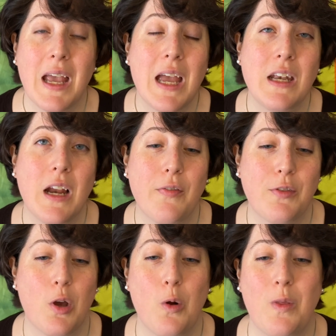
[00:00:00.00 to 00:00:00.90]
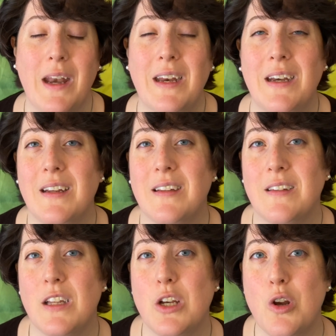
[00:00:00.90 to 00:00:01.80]
enough so that it
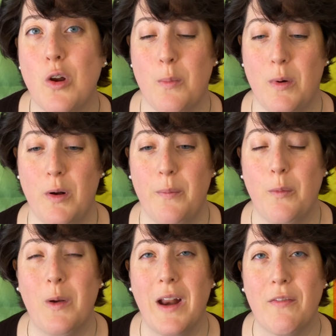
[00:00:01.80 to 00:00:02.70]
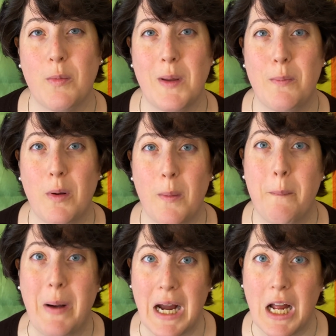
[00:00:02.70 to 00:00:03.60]
is notable whenever people
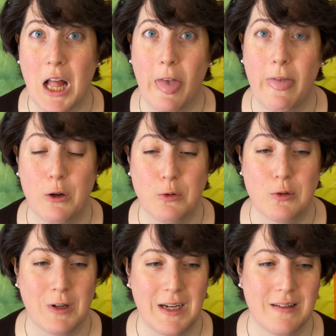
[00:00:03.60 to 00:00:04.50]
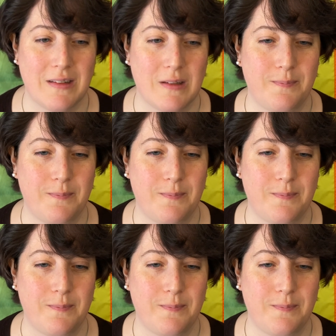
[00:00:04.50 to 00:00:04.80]
buck those trends.